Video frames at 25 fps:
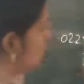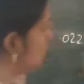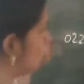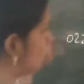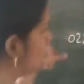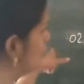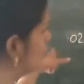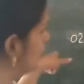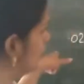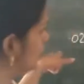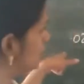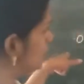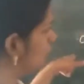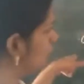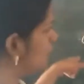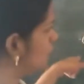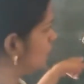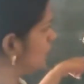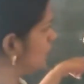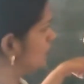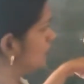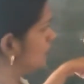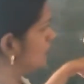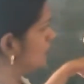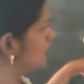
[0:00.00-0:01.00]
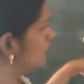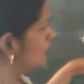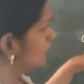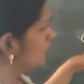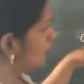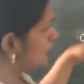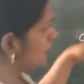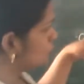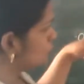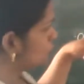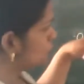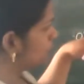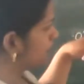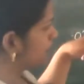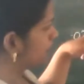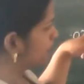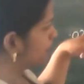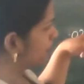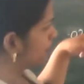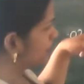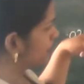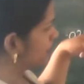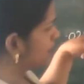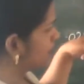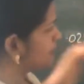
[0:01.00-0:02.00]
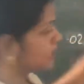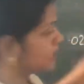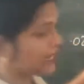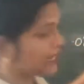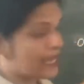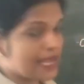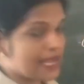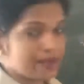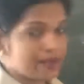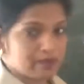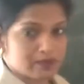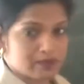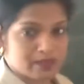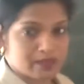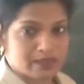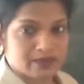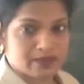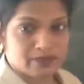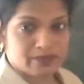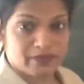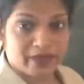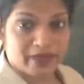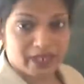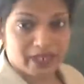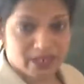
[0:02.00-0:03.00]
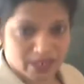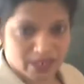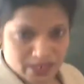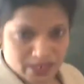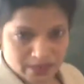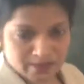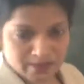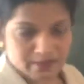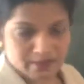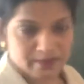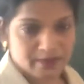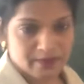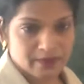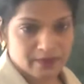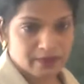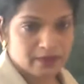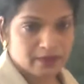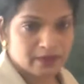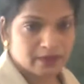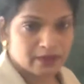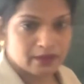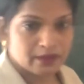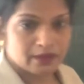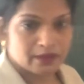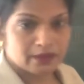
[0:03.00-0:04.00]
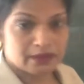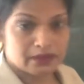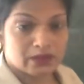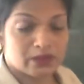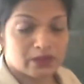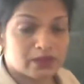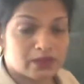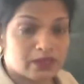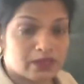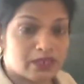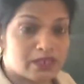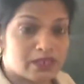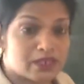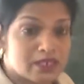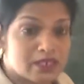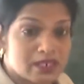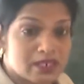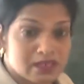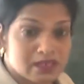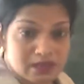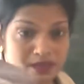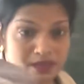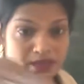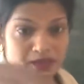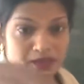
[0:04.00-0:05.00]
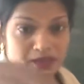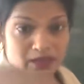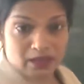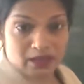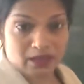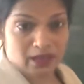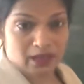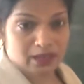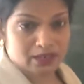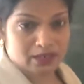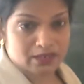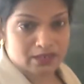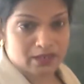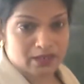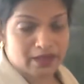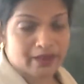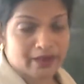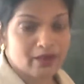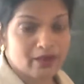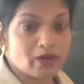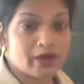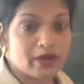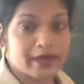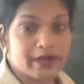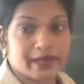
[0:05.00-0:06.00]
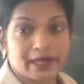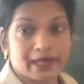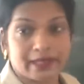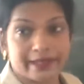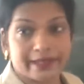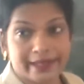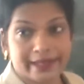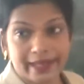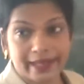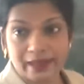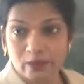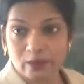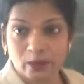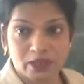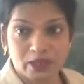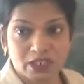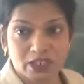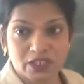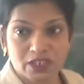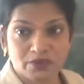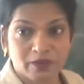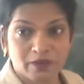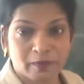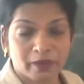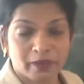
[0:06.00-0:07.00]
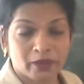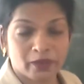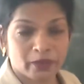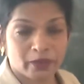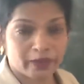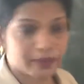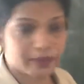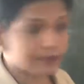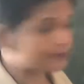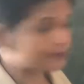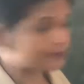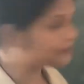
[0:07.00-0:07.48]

molecule, relation between grams, weight. So this is the relation. Accordingly, the calculations will be going.